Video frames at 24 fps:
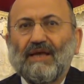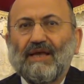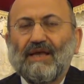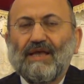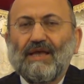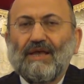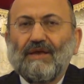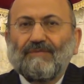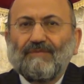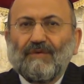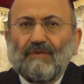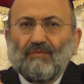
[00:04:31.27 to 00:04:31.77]

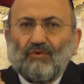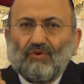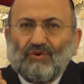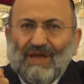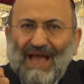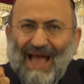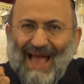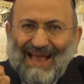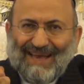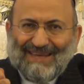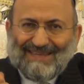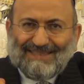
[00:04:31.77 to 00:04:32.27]
If he
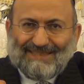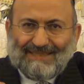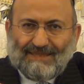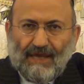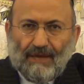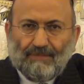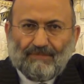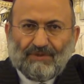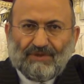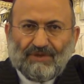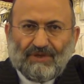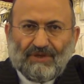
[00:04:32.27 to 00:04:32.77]
would
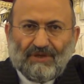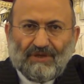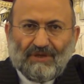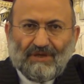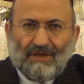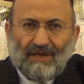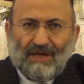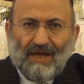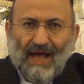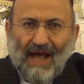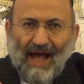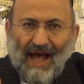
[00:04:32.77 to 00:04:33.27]
accept
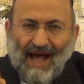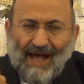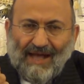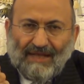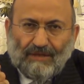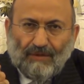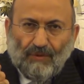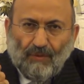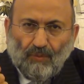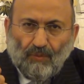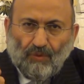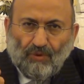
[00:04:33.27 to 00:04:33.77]

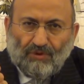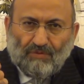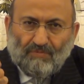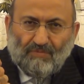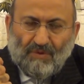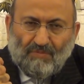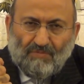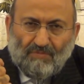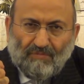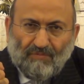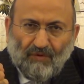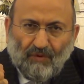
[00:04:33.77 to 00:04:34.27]
and would
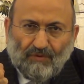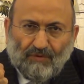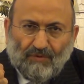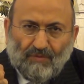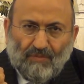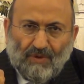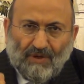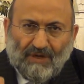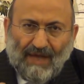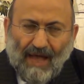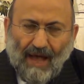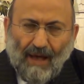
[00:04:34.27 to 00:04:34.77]
be
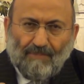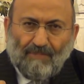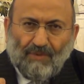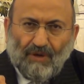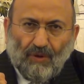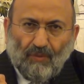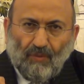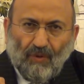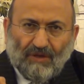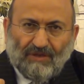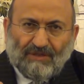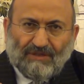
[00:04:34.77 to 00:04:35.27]

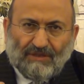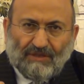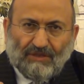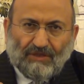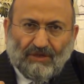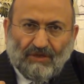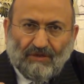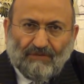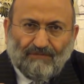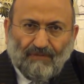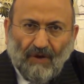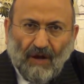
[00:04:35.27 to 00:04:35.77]
makabel what's
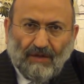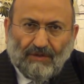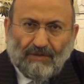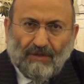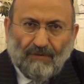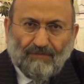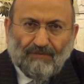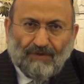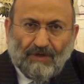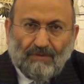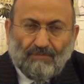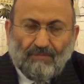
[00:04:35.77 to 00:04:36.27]
in front
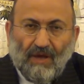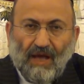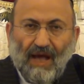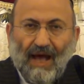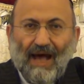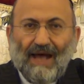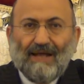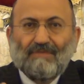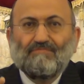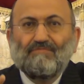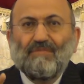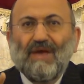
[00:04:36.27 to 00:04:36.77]
of him
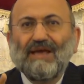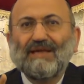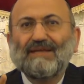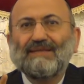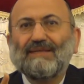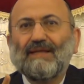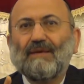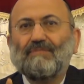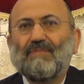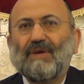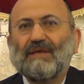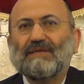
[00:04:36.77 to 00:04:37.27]
and
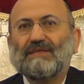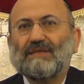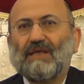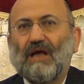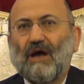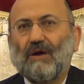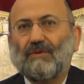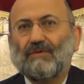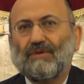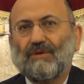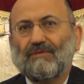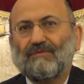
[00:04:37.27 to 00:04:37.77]
make the best
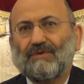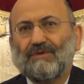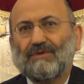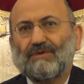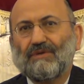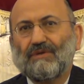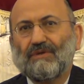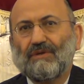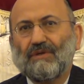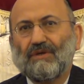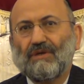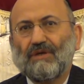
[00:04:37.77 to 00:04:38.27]
out of it.
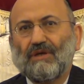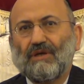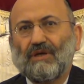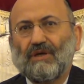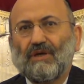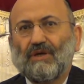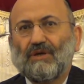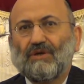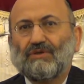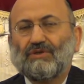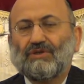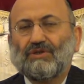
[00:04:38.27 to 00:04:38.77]

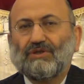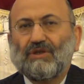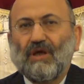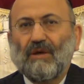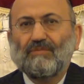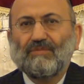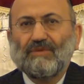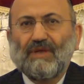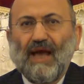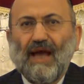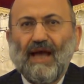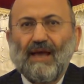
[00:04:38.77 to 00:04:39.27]

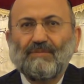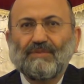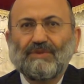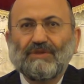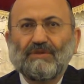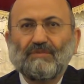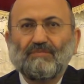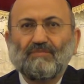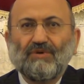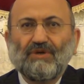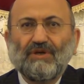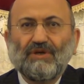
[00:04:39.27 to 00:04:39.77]

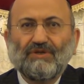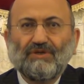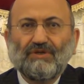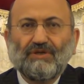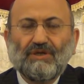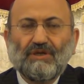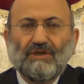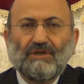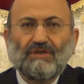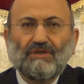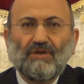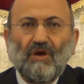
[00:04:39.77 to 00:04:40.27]
Sometimes
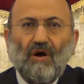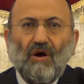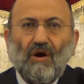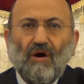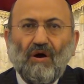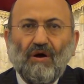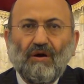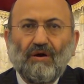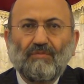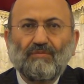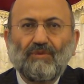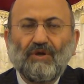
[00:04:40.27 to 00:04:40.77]
pressures
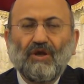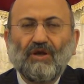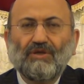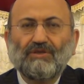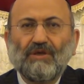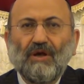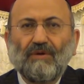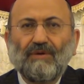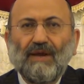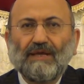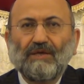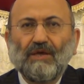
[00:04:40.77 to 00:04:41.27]
are
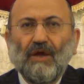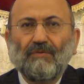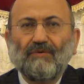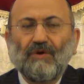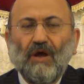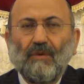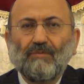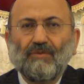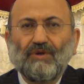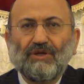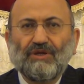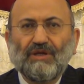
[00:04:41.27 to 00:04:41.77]
because of lack of
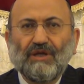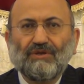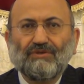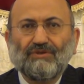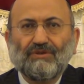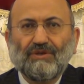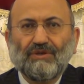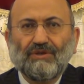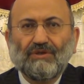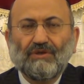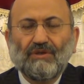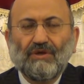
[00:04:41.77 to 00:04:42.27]

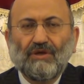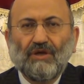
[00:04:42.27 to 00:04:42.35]
communication.